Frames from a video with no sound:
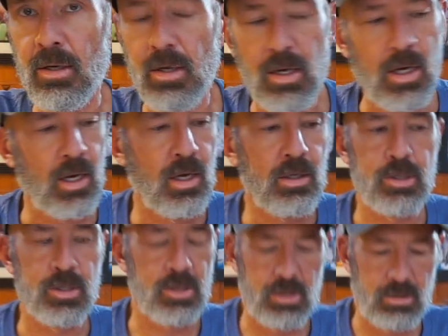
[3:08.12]
It's
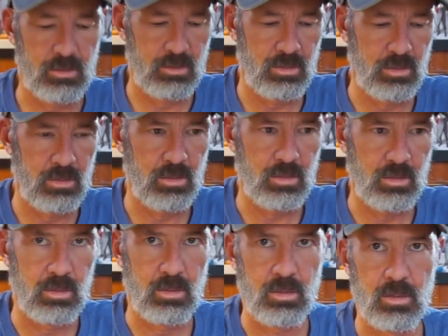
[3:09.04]
just,
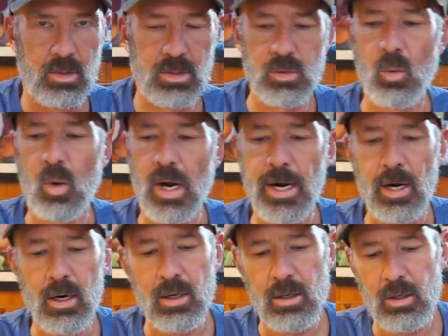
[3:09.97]
it's a
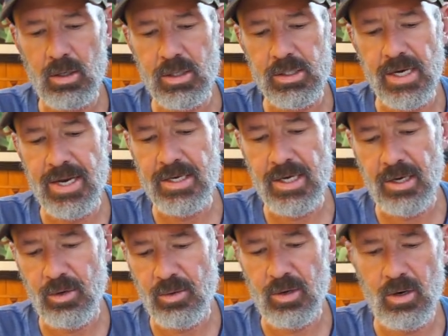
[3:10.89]
wire. It's an
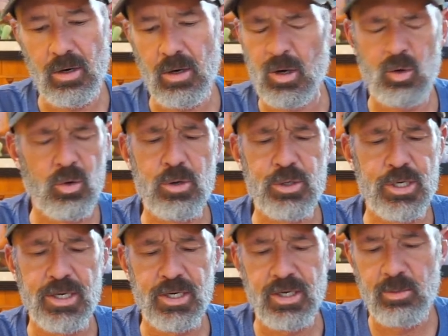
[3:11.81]
corrosion
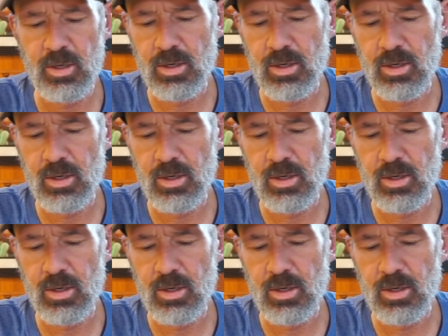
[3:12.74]
inhibitor.